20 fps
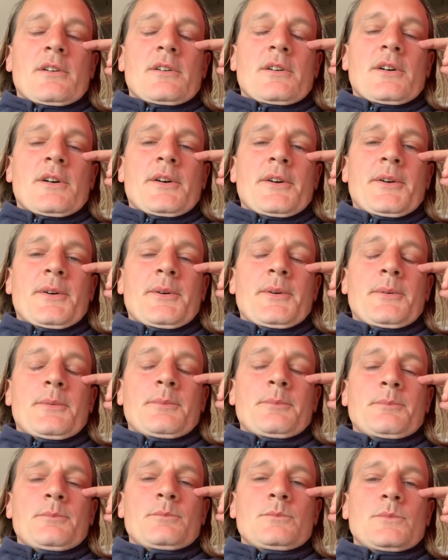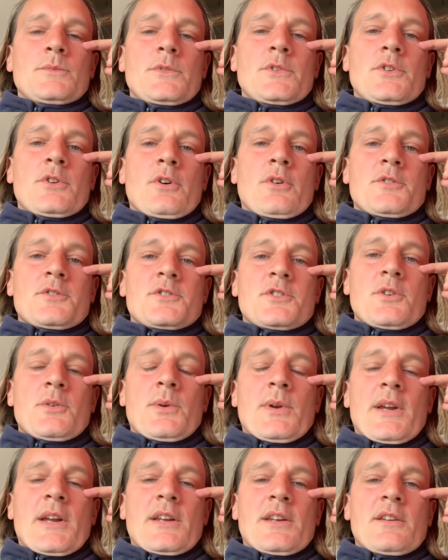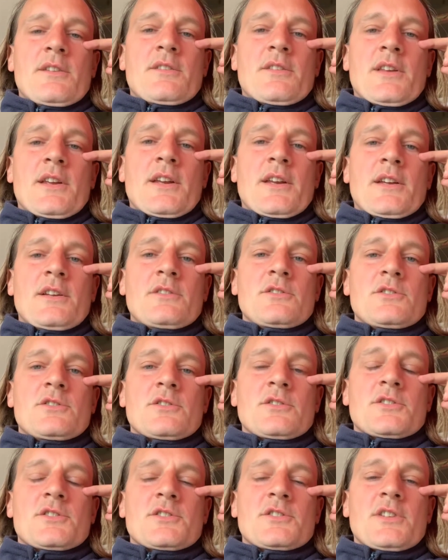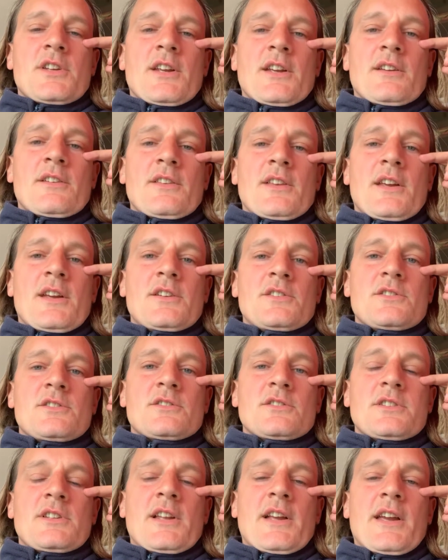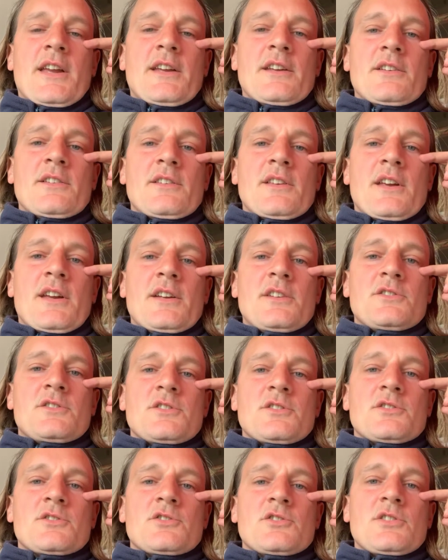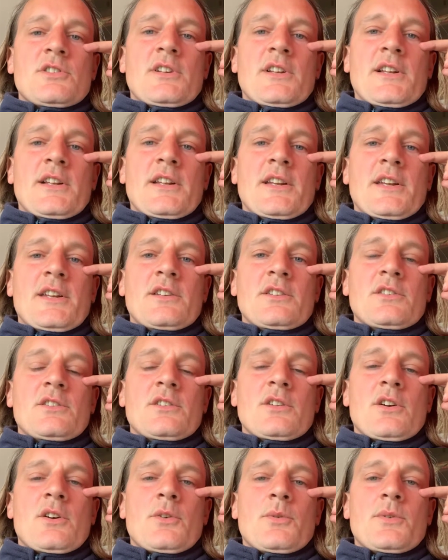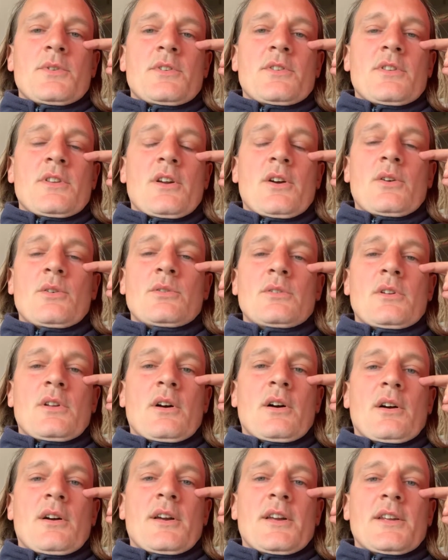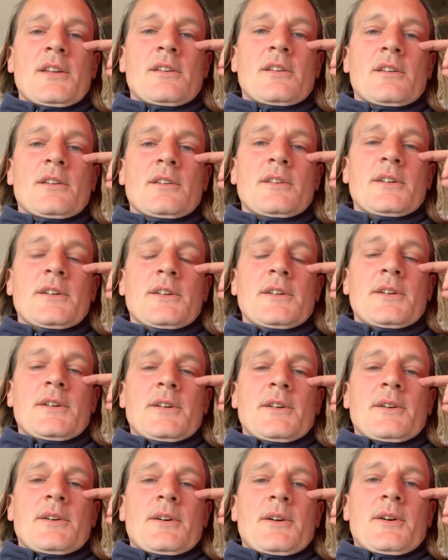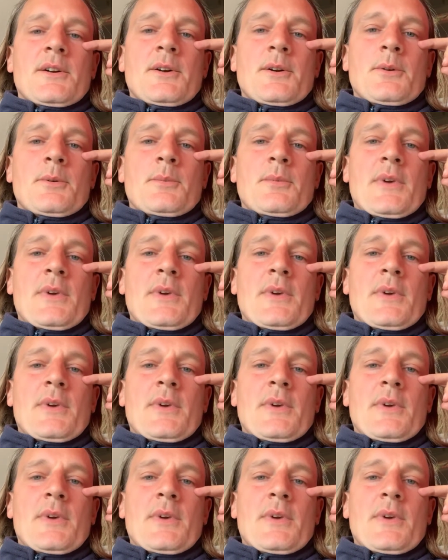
um not doing anything just sitting there just laying there just chilling you know with no like um